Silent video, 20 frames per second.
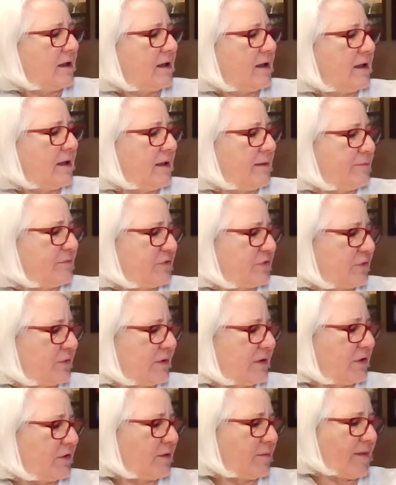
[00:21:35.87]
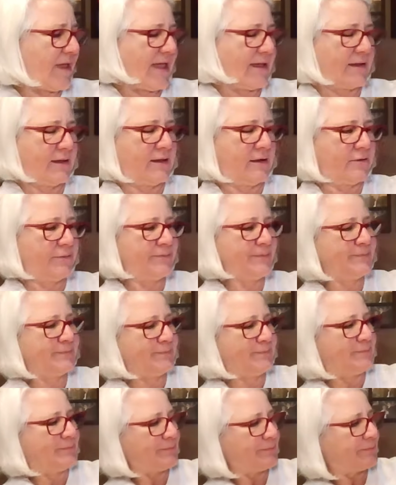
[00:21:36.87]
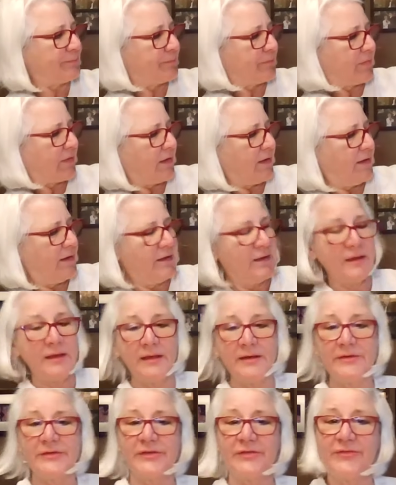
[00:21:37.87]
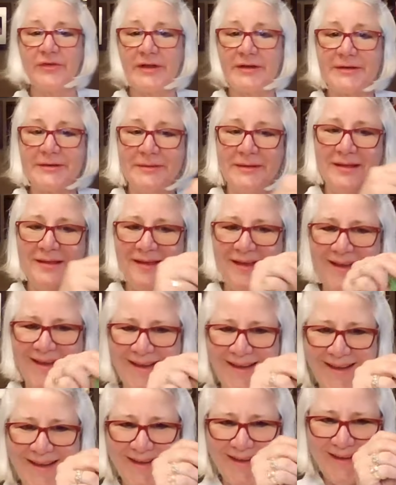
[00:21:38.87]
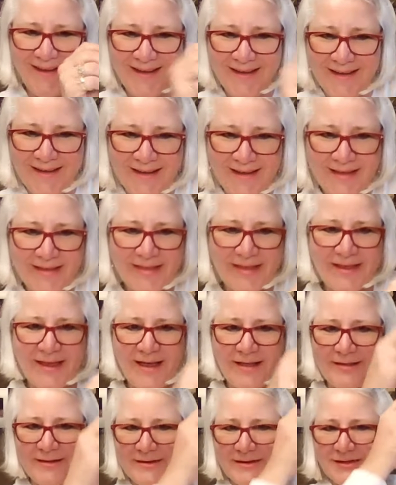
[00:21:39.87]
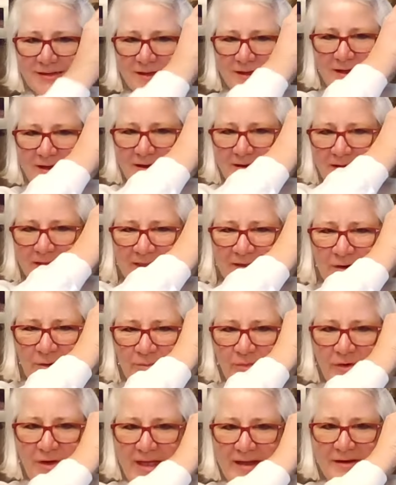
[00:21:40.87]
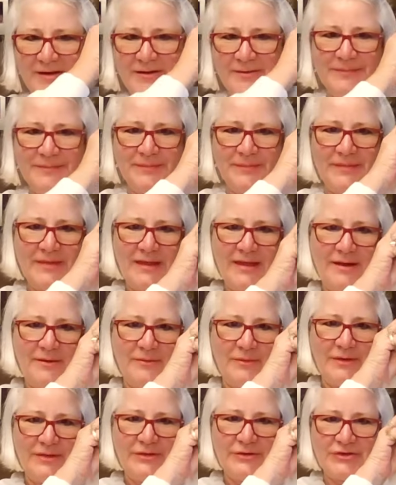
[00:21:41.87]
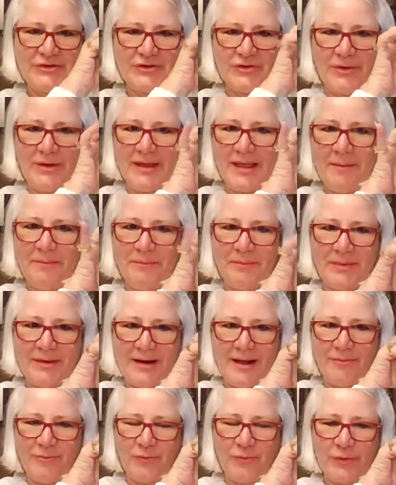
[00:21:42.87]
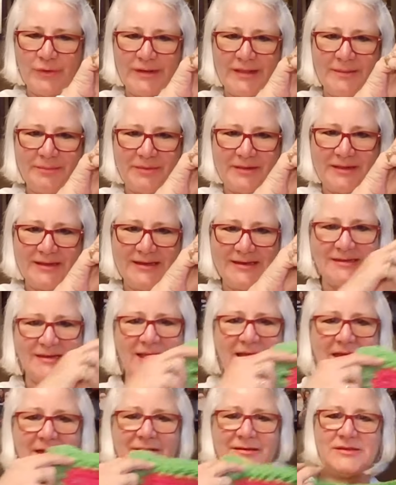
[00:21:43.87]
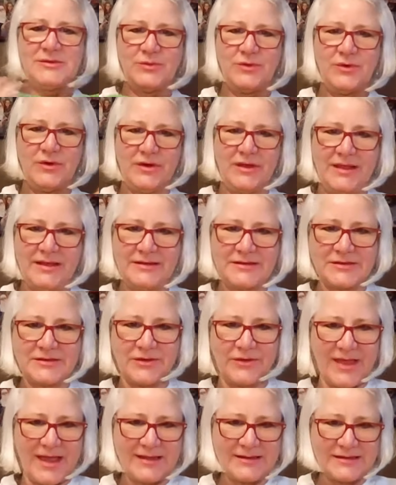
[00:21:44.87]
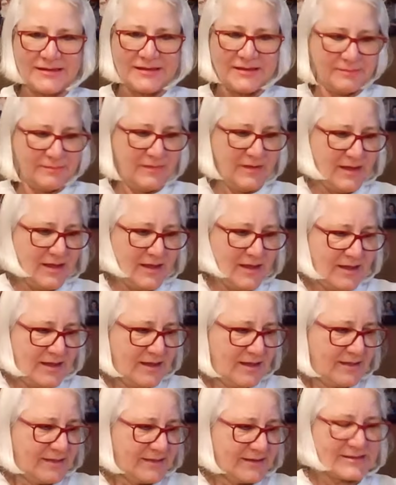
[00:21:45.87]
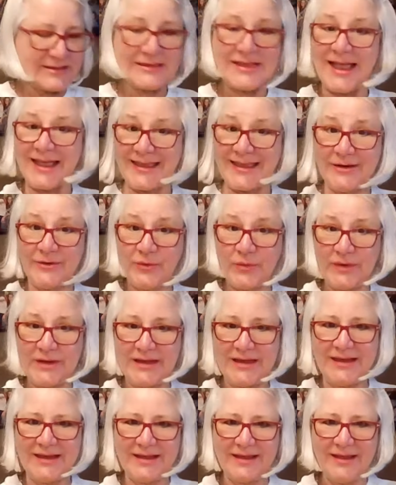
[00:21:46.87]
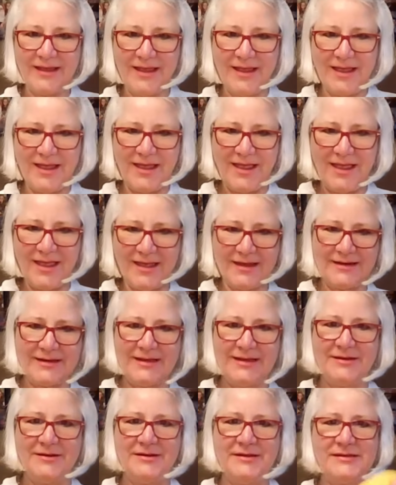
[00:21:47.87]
I'm showing you the back here. Here's the front. The colors are a little brighter than what they're showing up, but I'm really pleased how it's working. So that's the second week, and here